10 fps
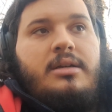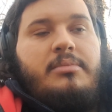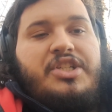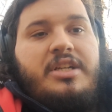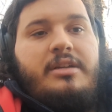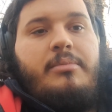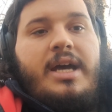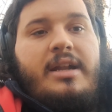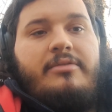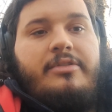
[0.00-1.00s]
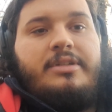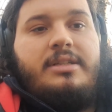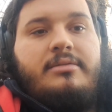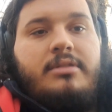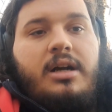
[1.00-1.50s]
Michelin man for
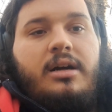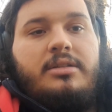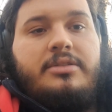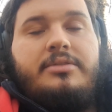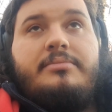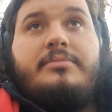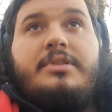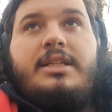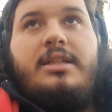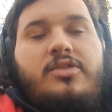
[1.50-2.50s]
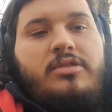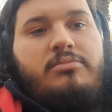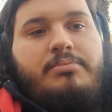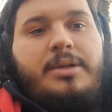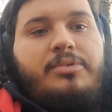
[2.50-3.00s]
the cause, and that's what
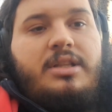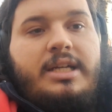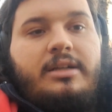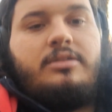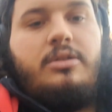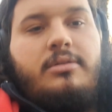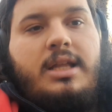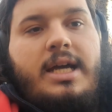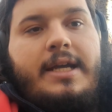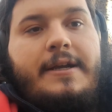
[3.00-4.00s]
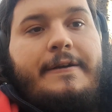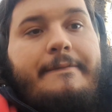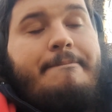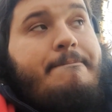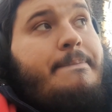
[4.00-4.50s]
people like us don't like.
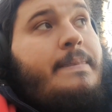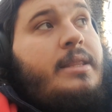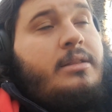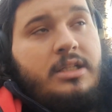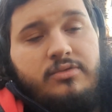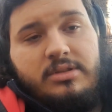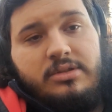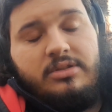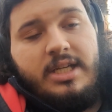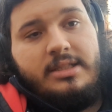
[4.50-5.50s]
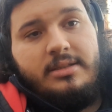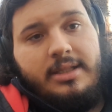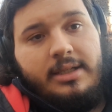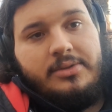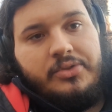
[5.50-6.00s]
That's what society
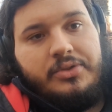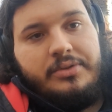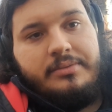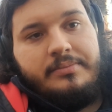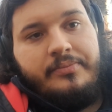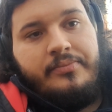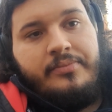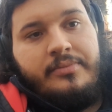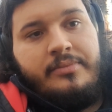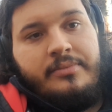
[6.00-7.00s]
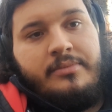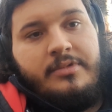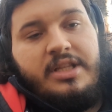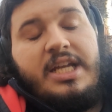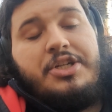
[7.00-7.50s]
does.
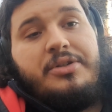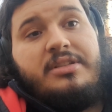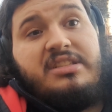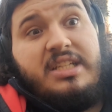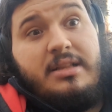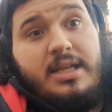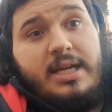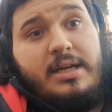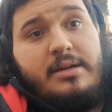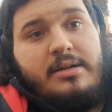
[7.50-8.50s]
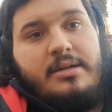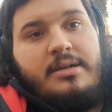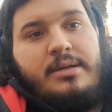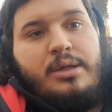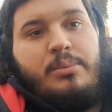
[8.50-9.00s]
Nature is still there,
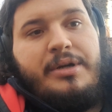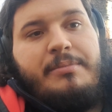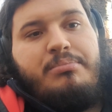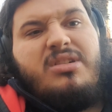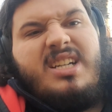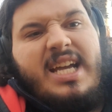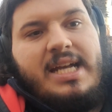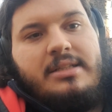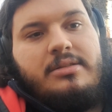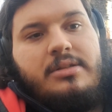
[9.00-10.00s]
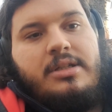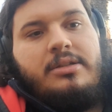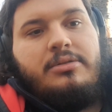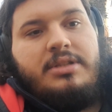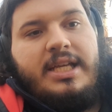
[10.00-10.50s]
but it pretends
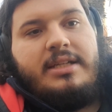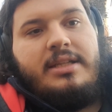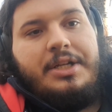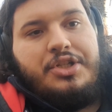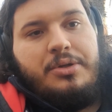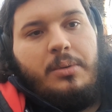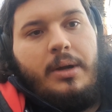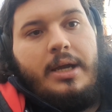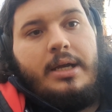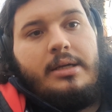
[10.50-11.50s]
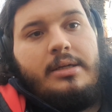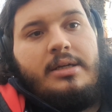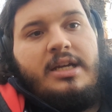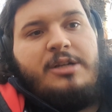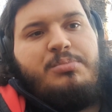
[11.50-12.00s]
to take nature away.
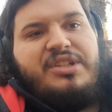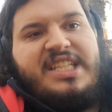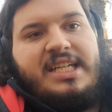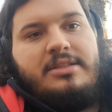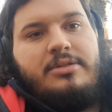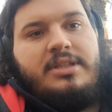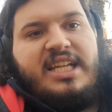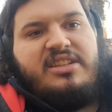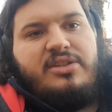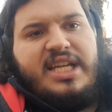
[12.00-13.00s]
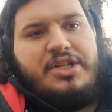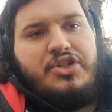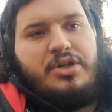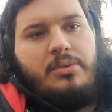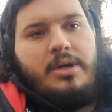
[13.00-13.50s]
It pretends to take the
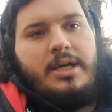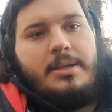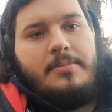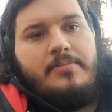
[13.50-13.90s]
danger away.